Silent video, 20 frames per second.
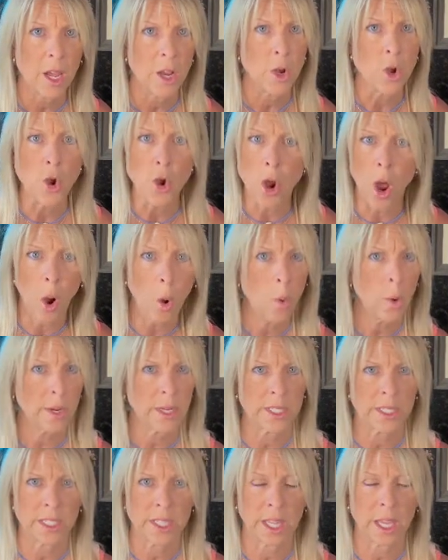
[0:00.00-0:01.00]
No one
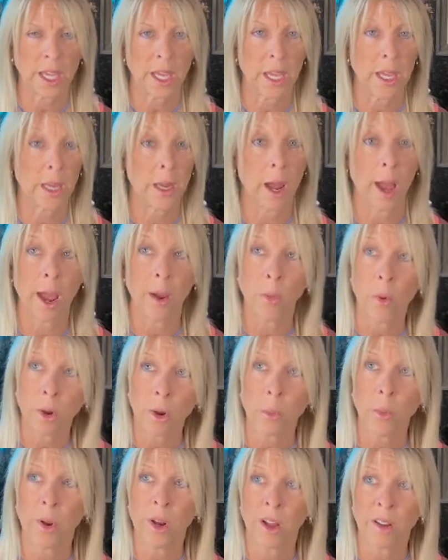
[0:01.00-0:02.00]
is thinking, I
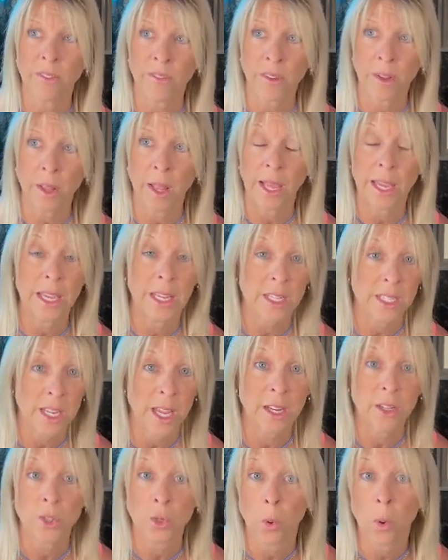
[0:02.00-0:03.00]
wonder what I'll feel like in
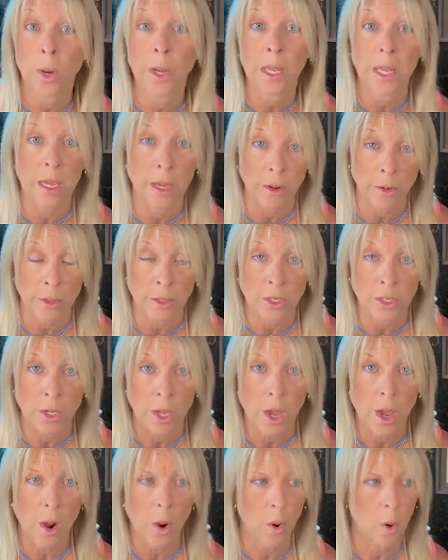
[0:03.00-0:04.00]
10, 20 years,
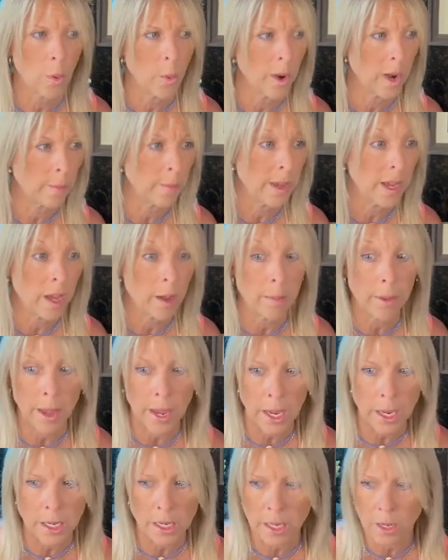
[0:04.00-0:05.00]
or when I become
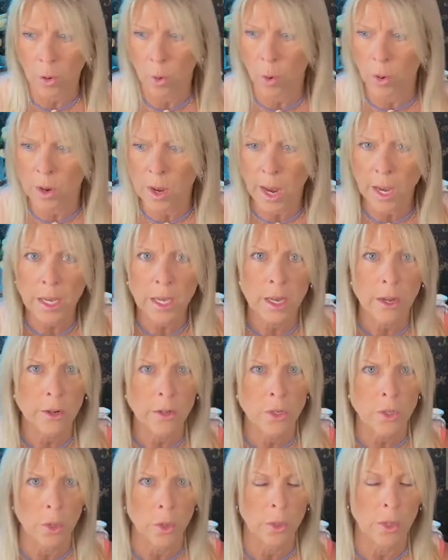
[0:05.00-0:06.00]
80 or 90
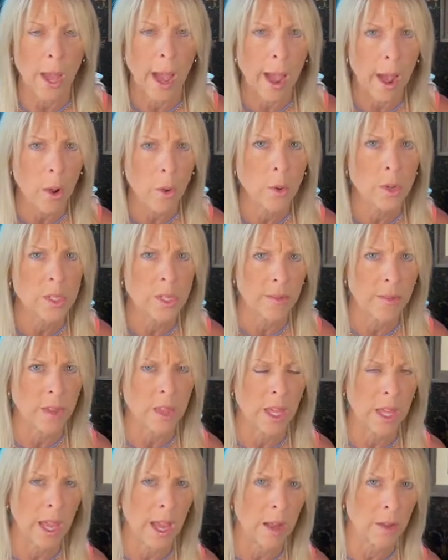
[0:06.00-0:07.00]
years old. How is
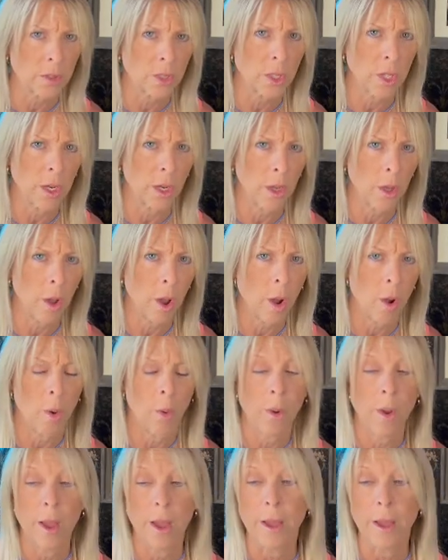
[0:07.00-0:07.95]
everything else going to go?